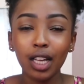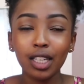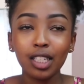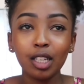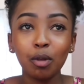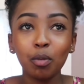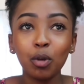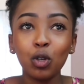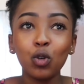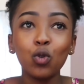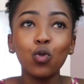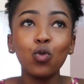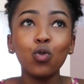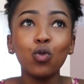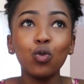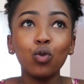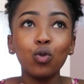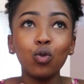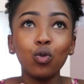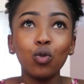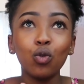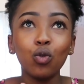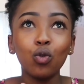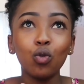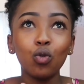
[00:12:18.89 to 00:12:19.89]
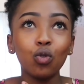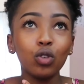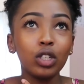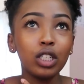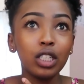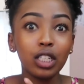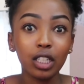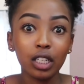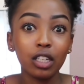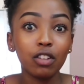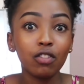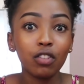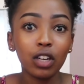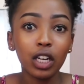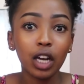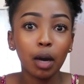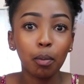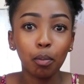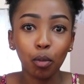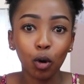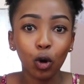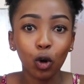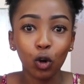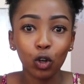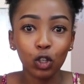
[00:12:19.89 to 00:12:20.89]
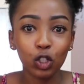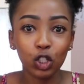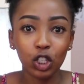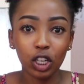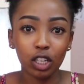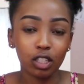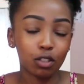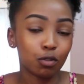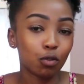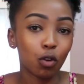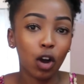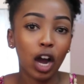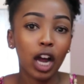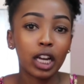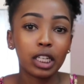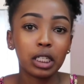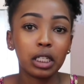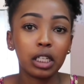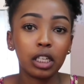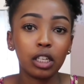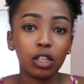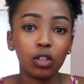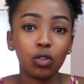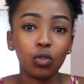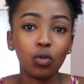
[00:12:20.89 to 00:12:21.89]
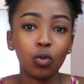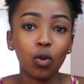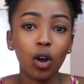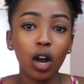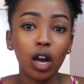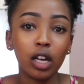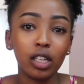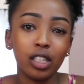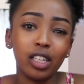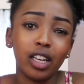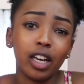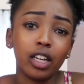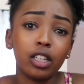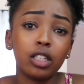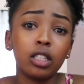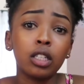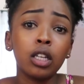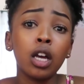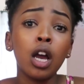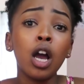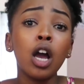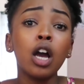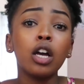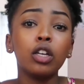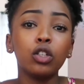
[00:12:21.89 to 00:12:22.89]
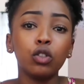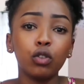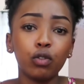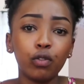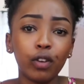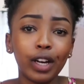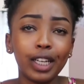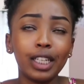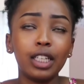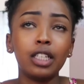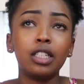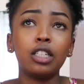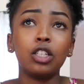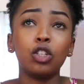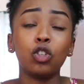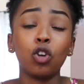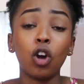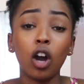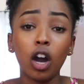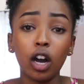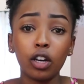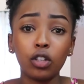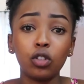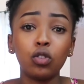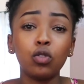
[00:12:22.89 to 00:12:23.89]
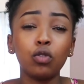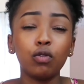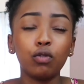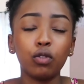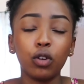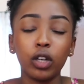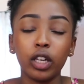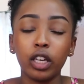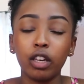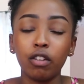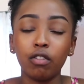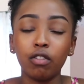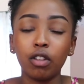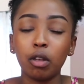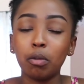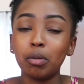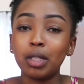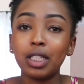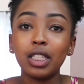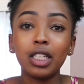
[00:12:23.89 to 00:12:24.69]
someone who didn't even apologize for hurting you, yet you find it in your heart to forgive them.